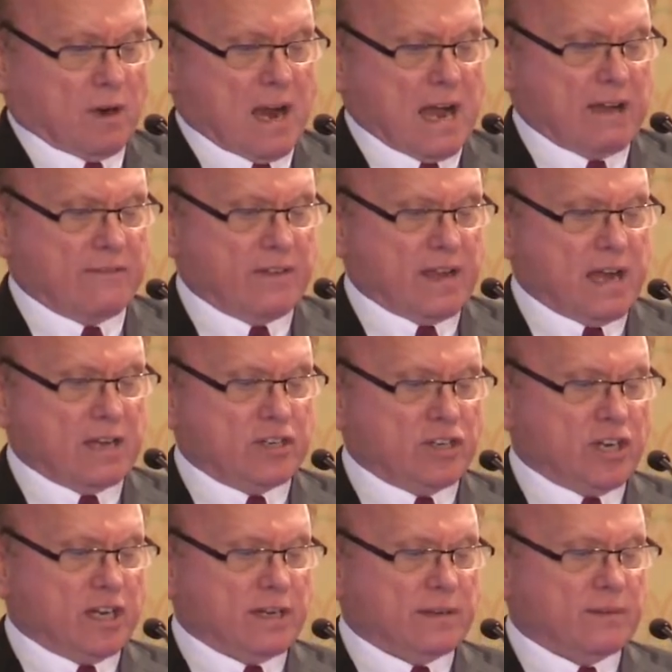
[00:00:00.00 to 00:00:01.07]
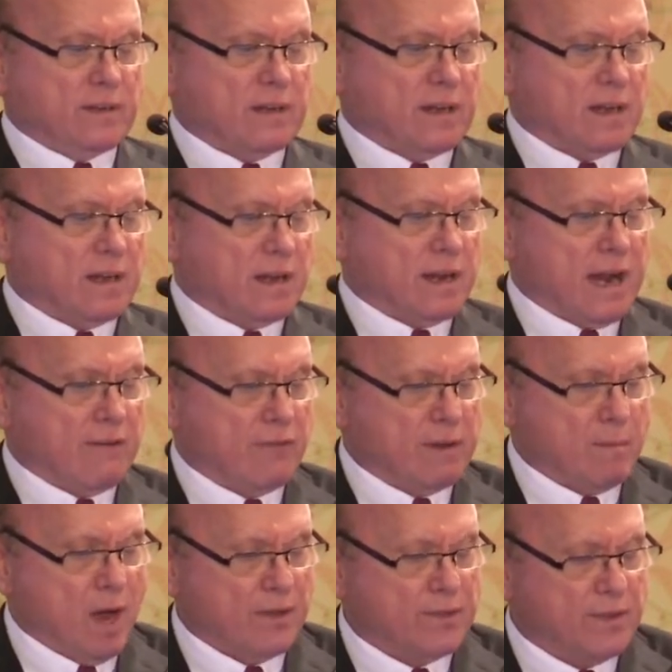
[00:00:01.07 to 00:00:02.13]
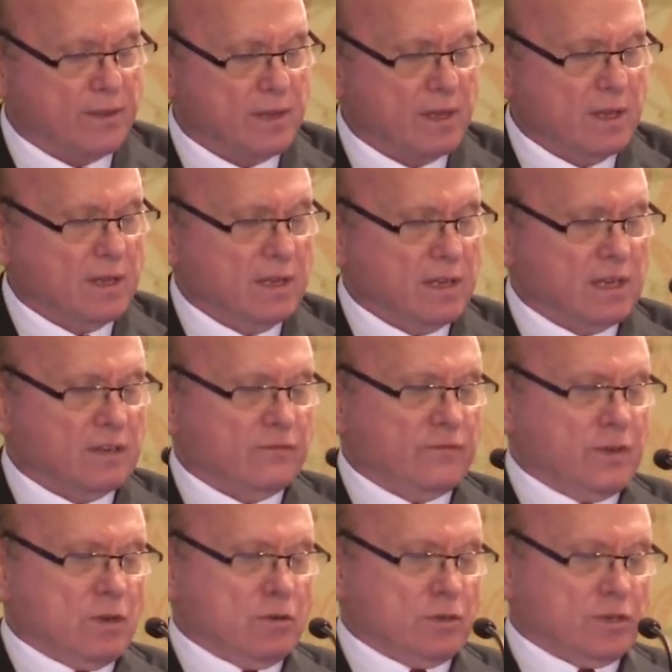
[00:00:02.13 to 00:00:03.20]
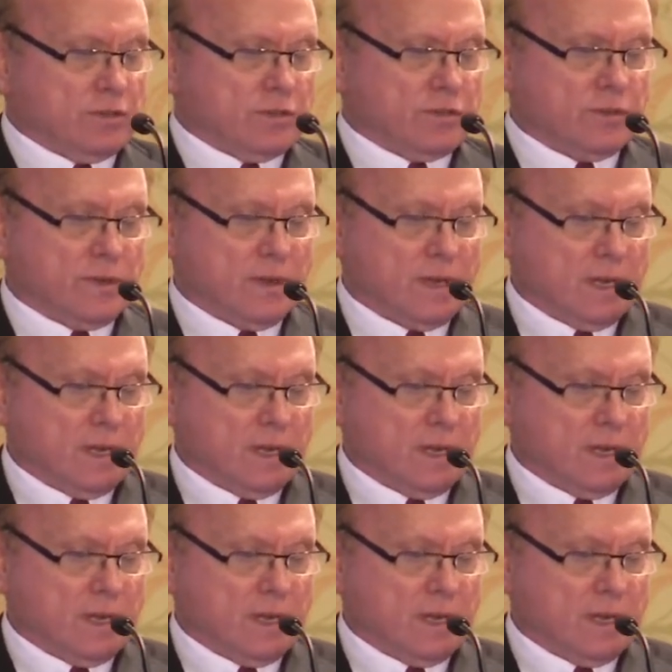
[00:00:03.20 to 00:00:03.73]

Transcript: or IVIG, every month, infusions,